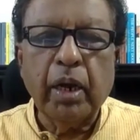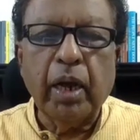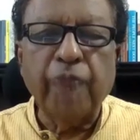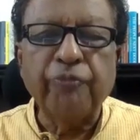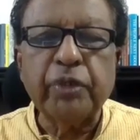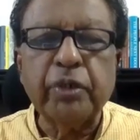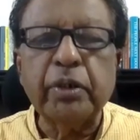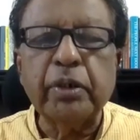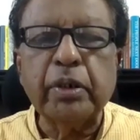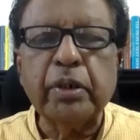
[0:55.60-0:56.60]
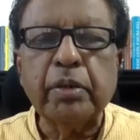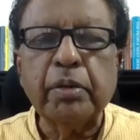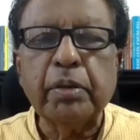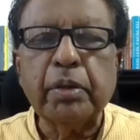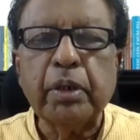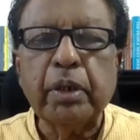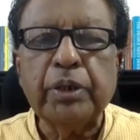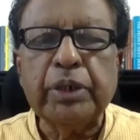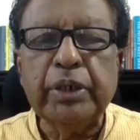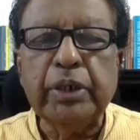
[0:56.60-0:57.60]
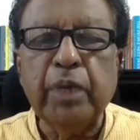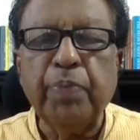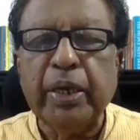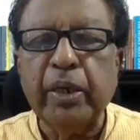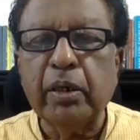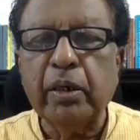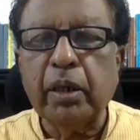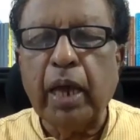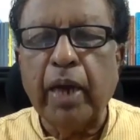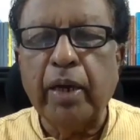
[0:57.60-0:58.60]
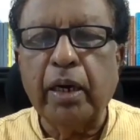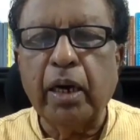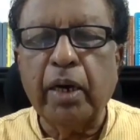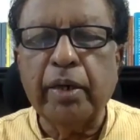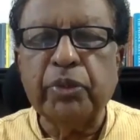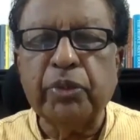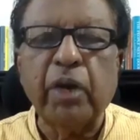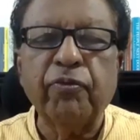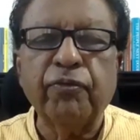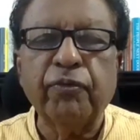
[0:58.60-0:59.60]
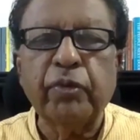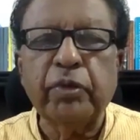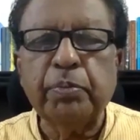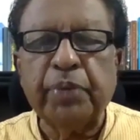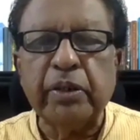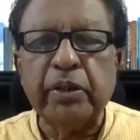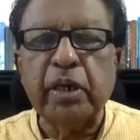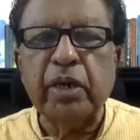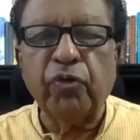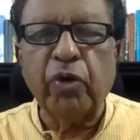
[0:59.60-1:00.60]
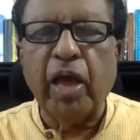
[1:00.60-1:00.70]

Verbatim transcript: after Xi Jinping had declared himself president for